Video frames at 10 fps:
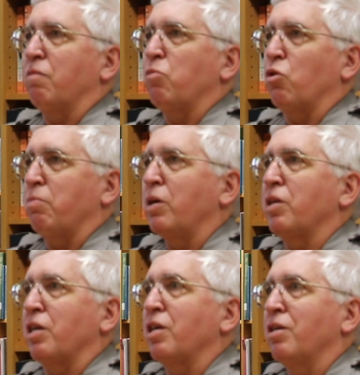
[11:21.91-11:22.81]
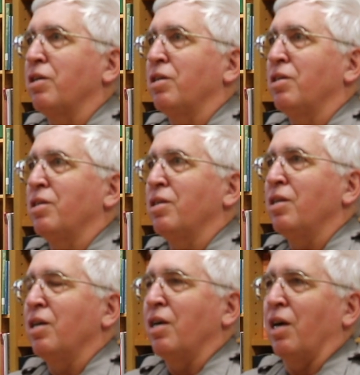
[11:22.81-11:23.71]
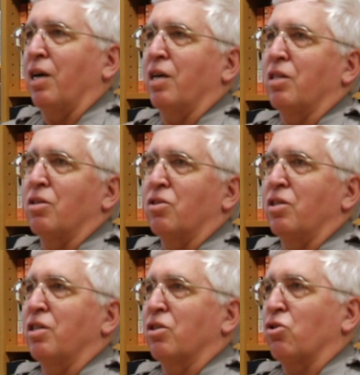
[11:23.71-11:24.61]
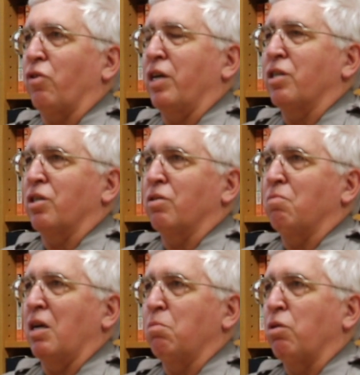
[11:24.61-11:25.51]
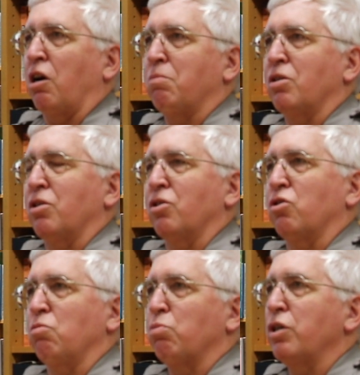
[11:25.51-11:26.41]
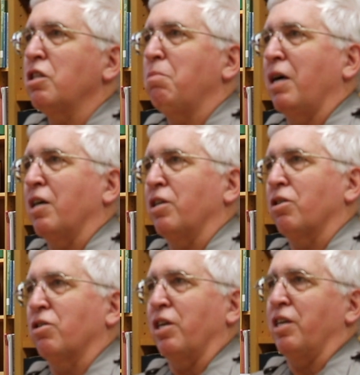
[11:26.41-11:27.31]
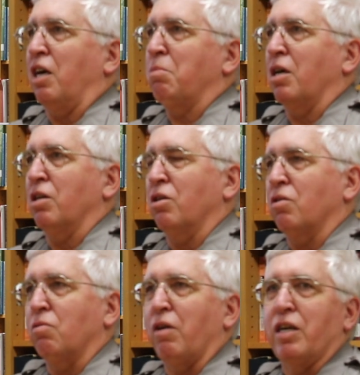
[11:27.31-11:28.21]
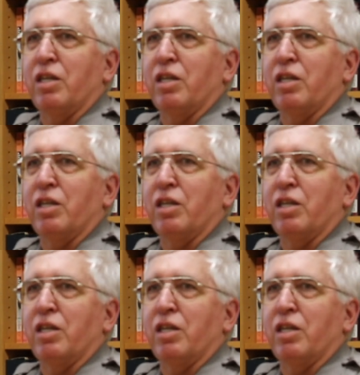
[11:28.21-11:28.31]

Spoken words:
more money. And the city of Scranton made promises to bring them out here. They came out here around